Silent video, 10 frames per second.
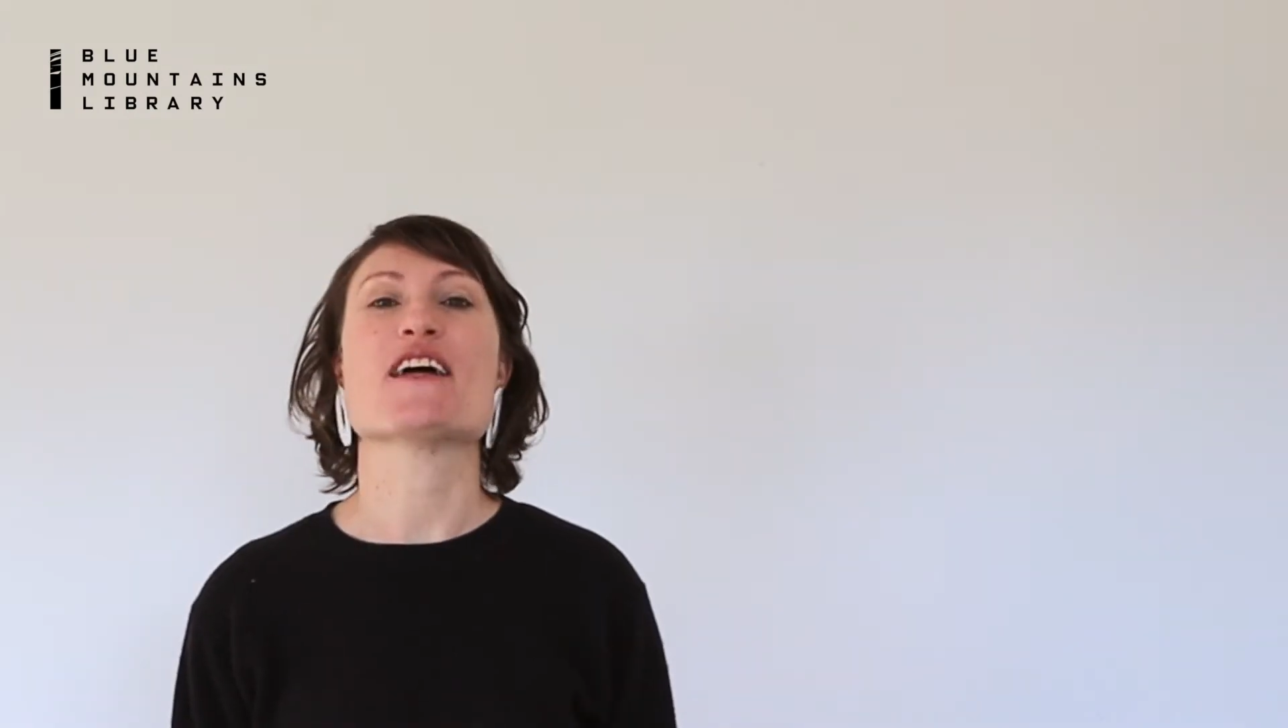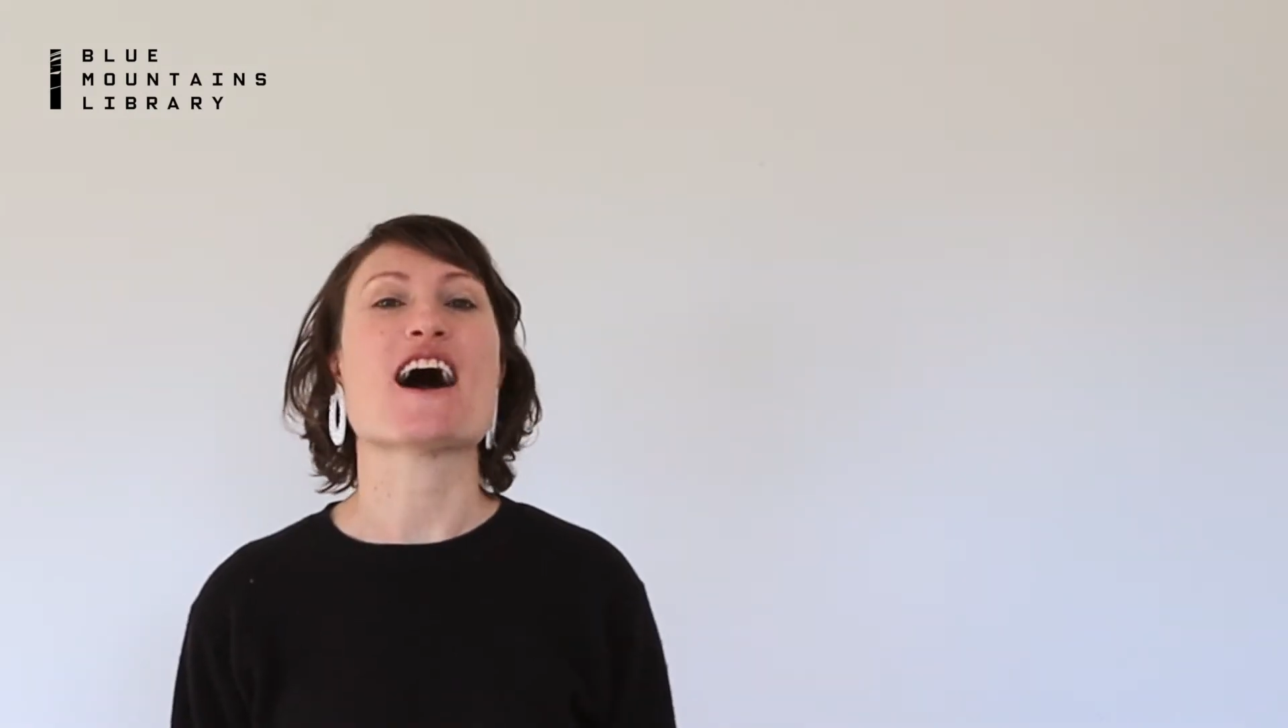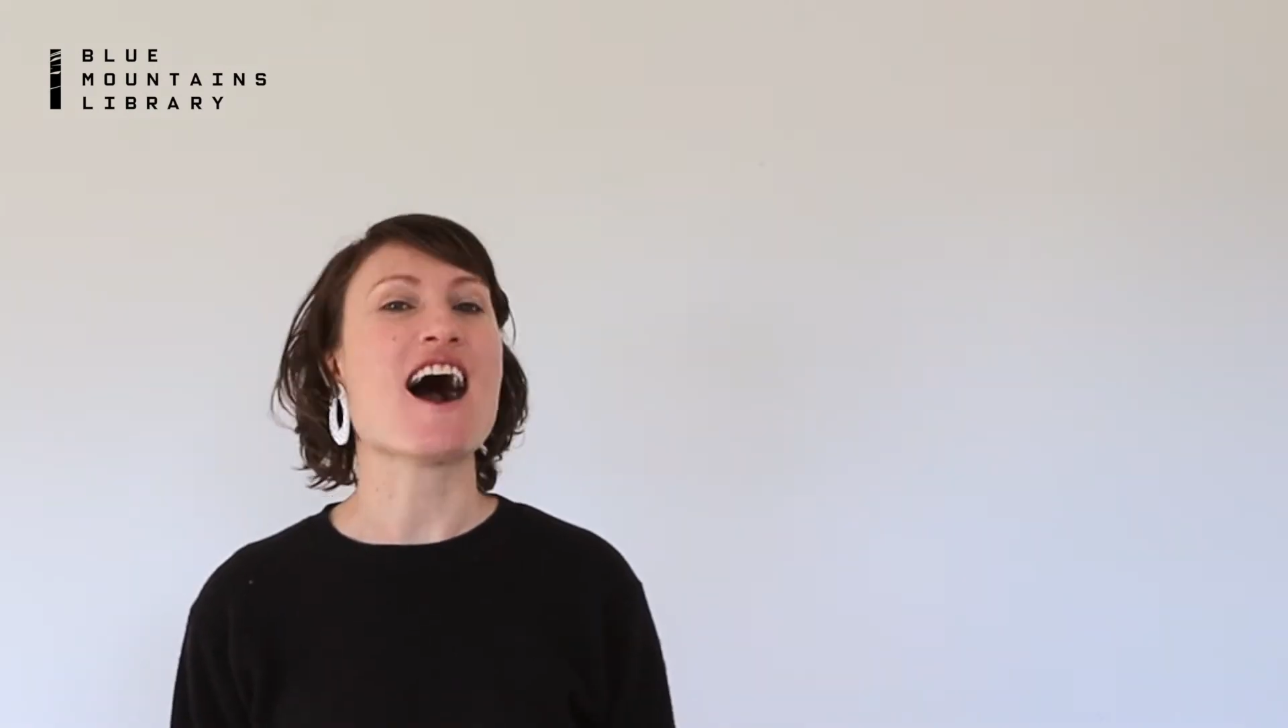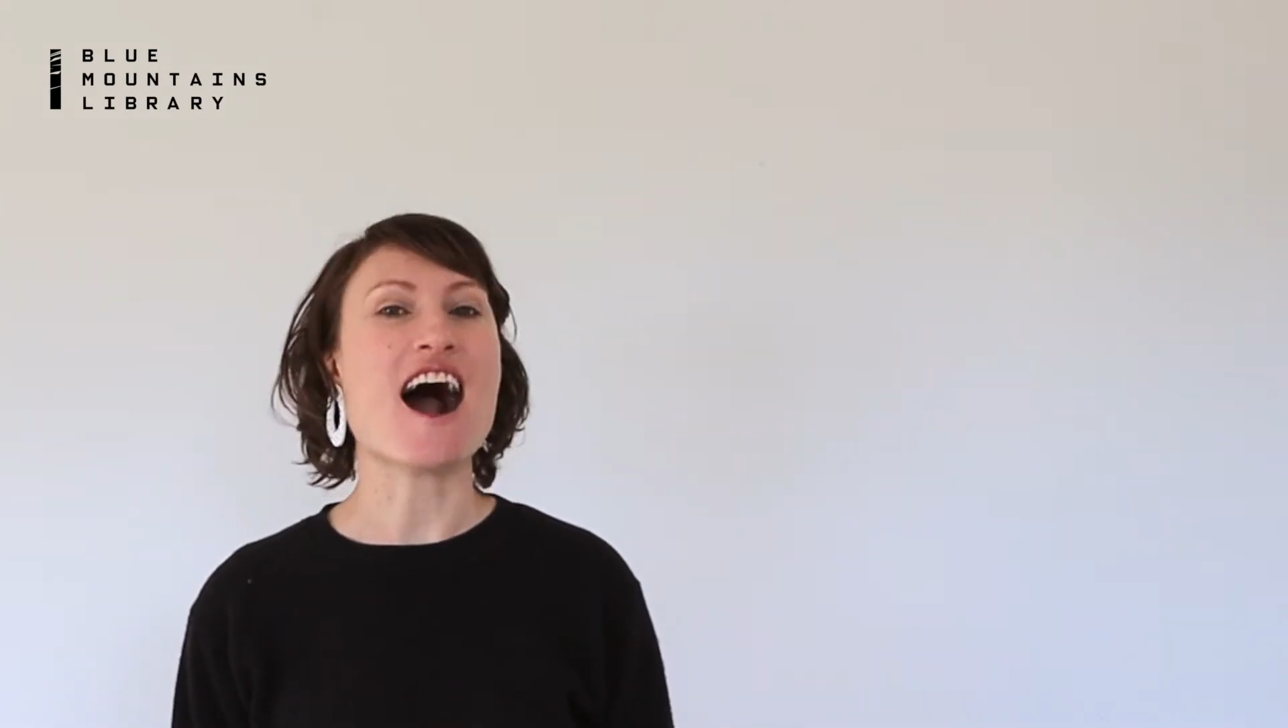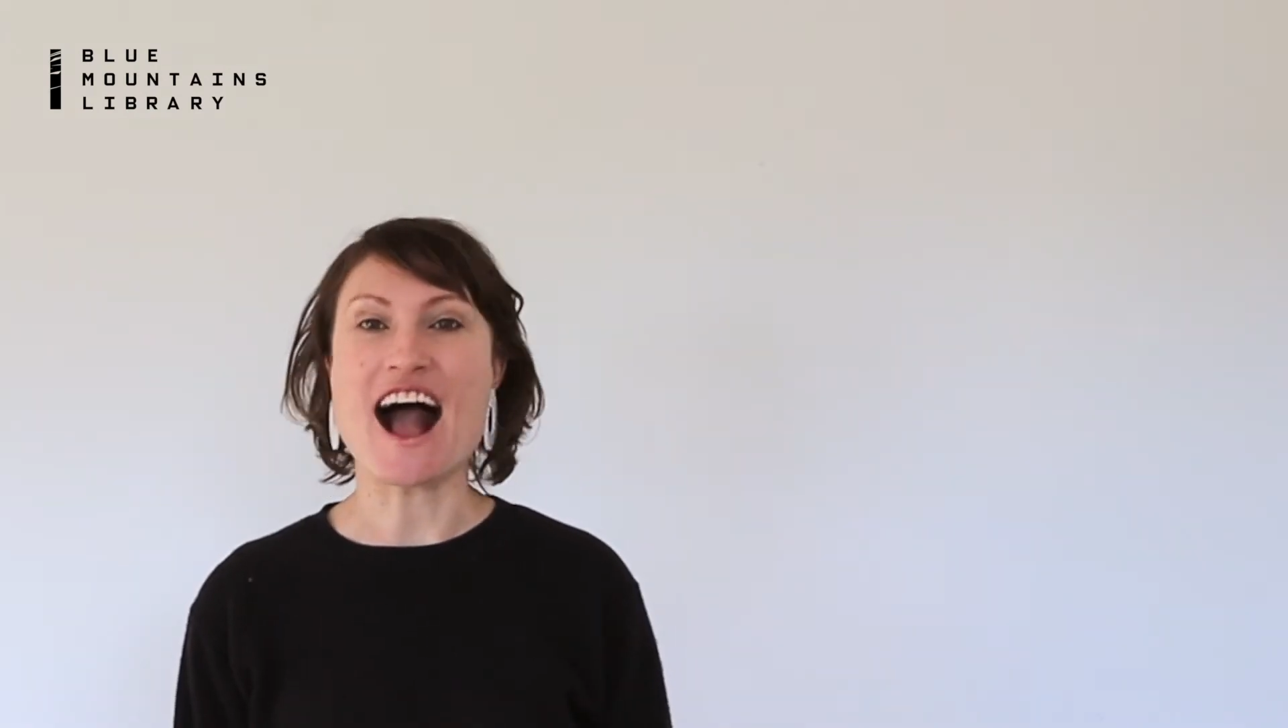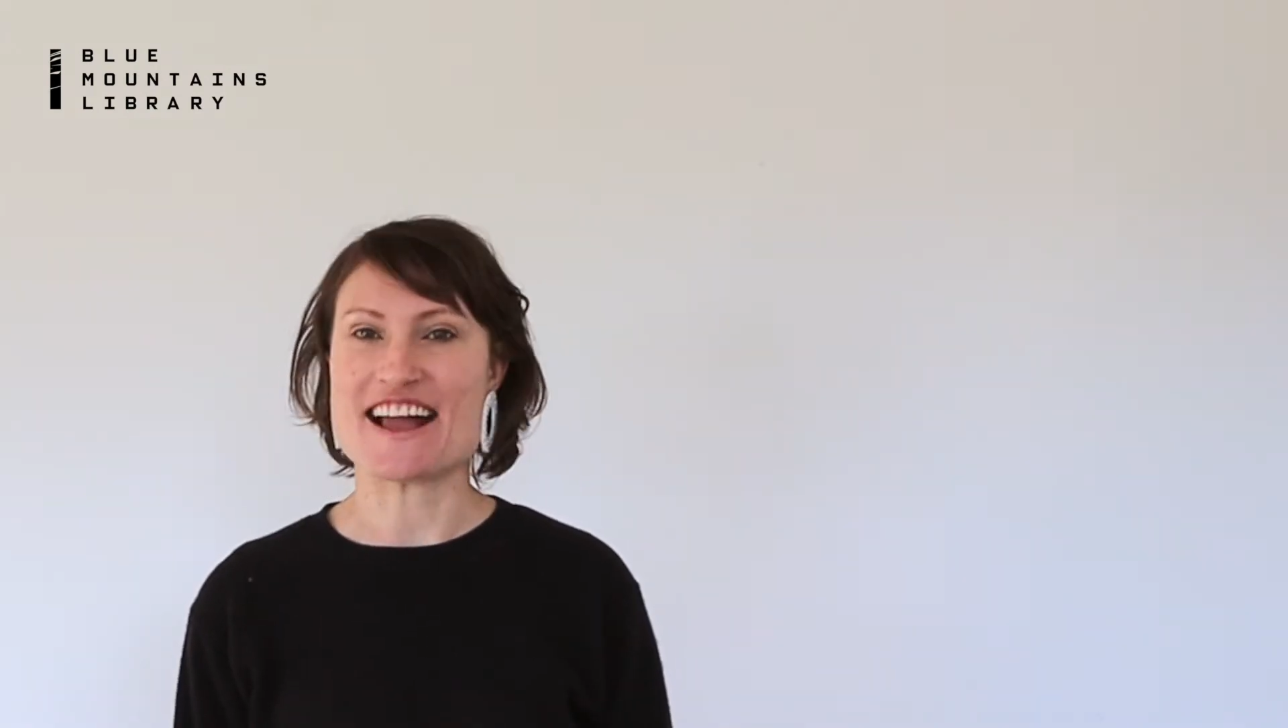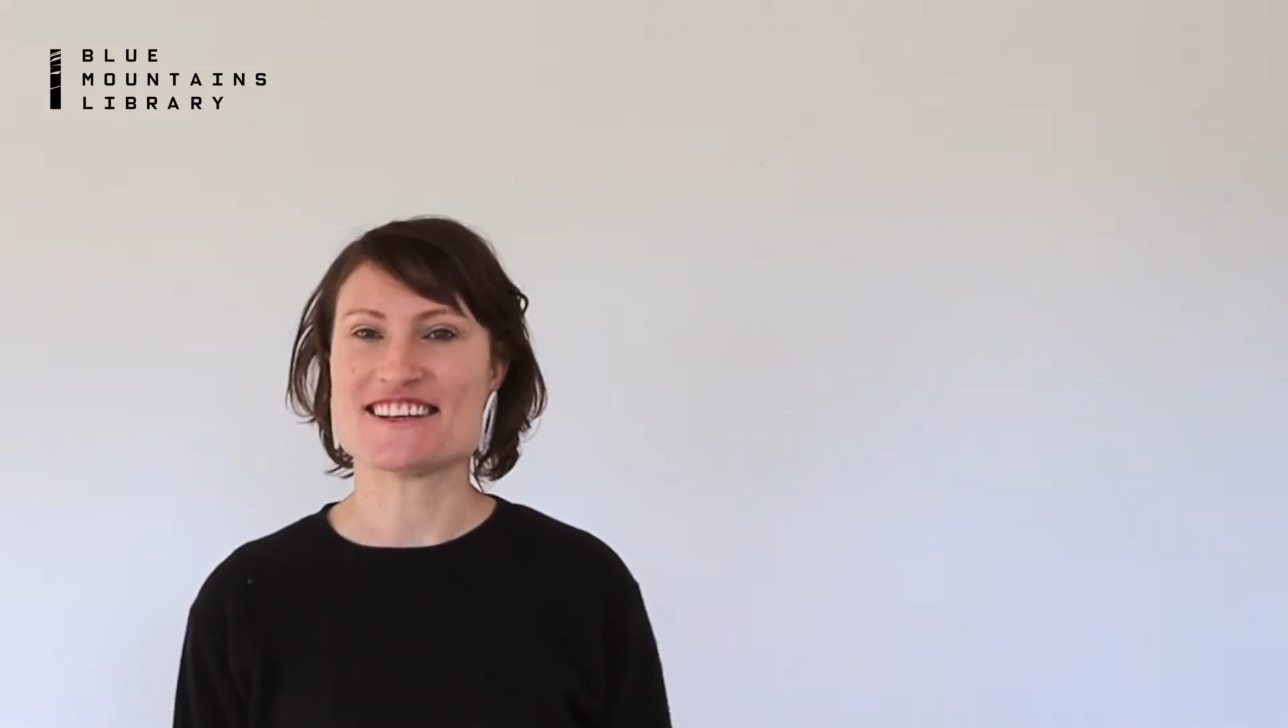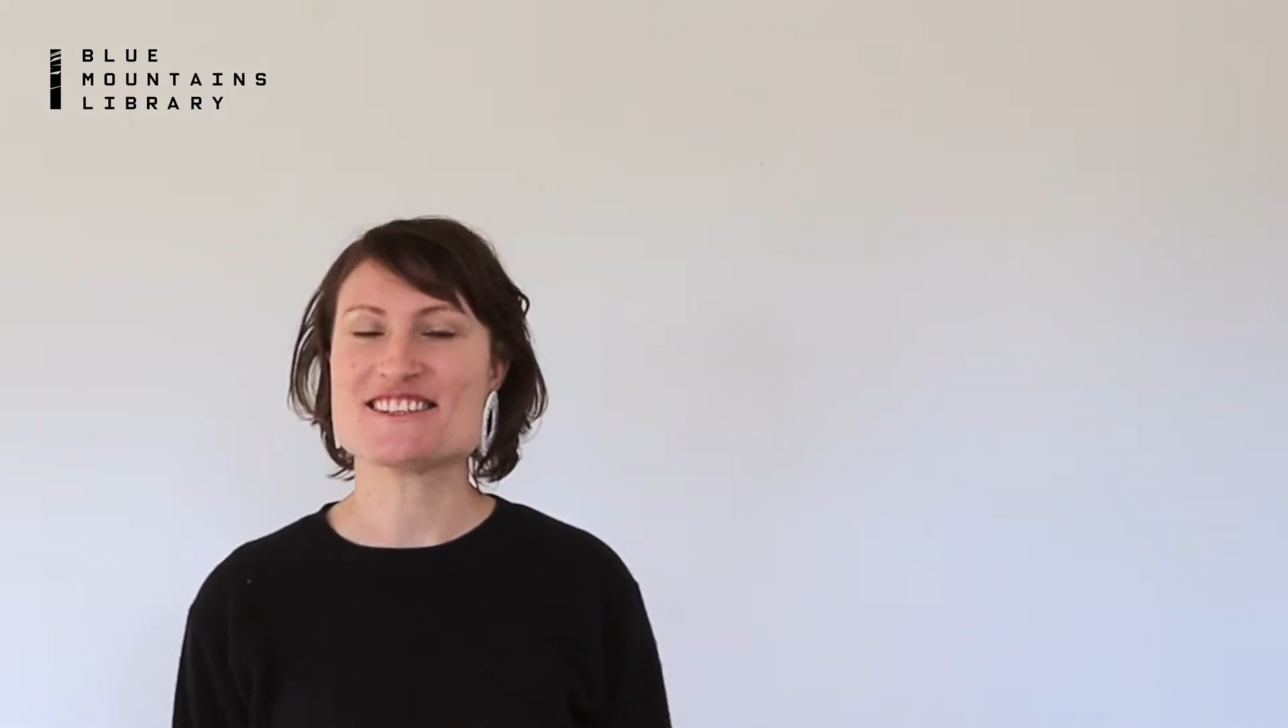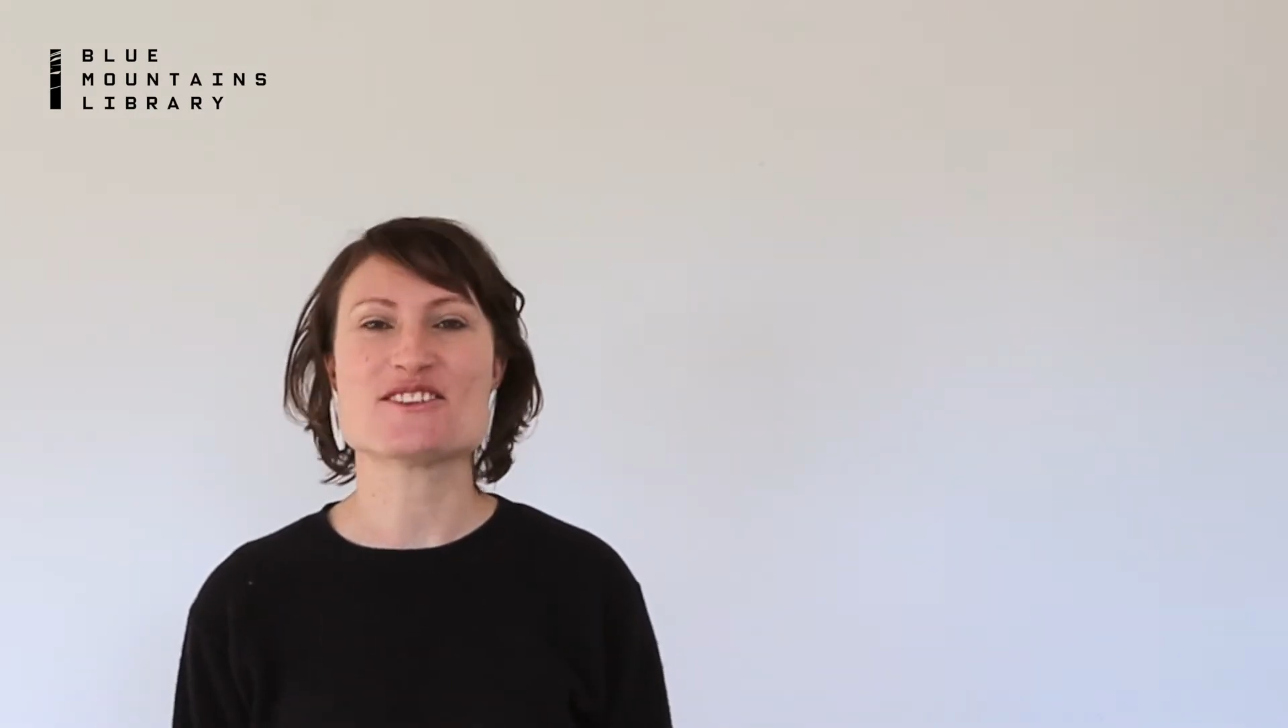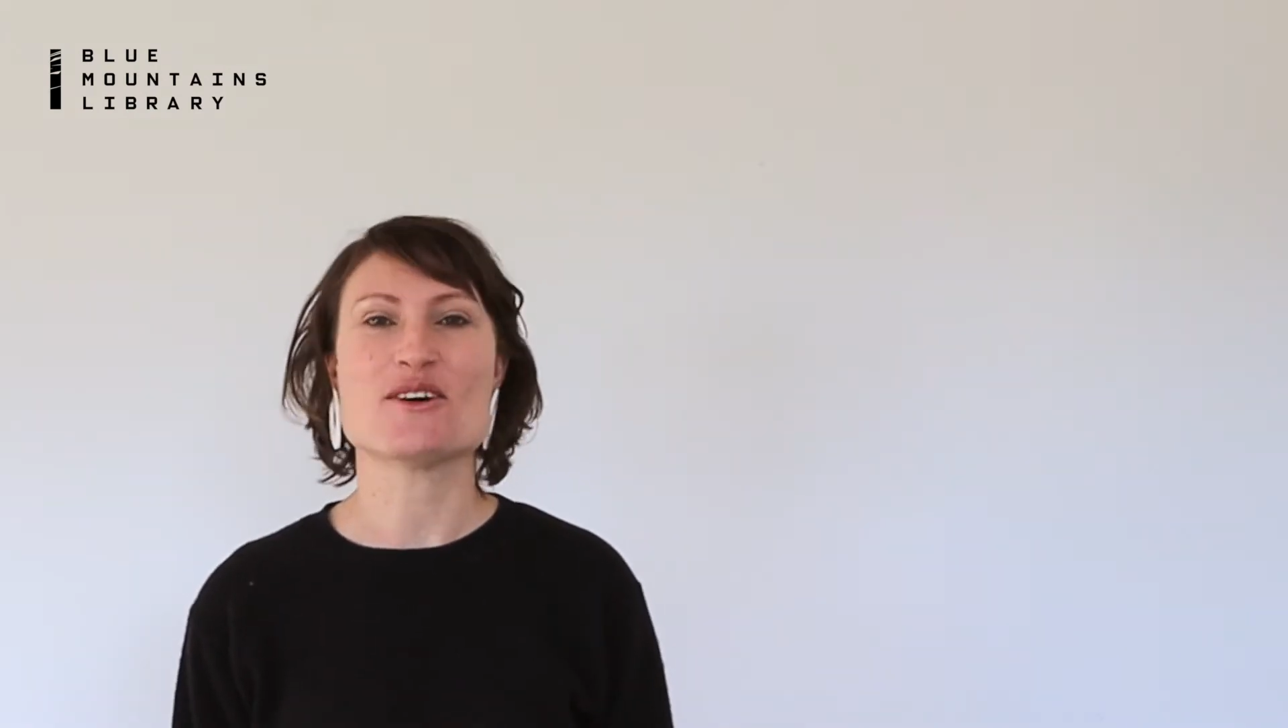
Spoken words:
highest